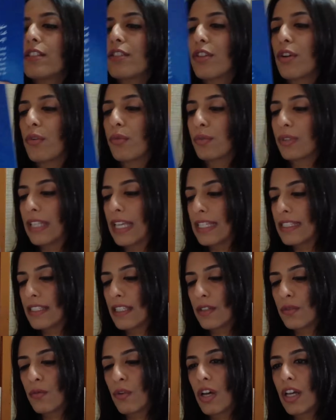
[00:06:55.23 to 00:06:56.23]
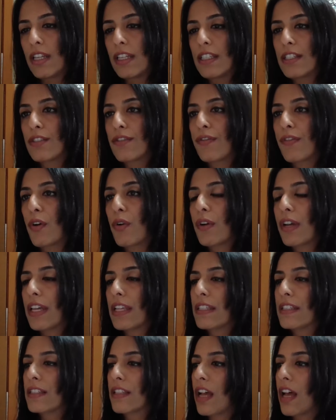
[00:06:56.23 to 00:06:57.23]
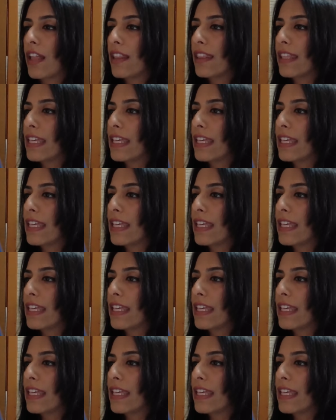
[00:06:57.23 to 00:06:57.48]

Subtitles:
So lesson 1 is focused on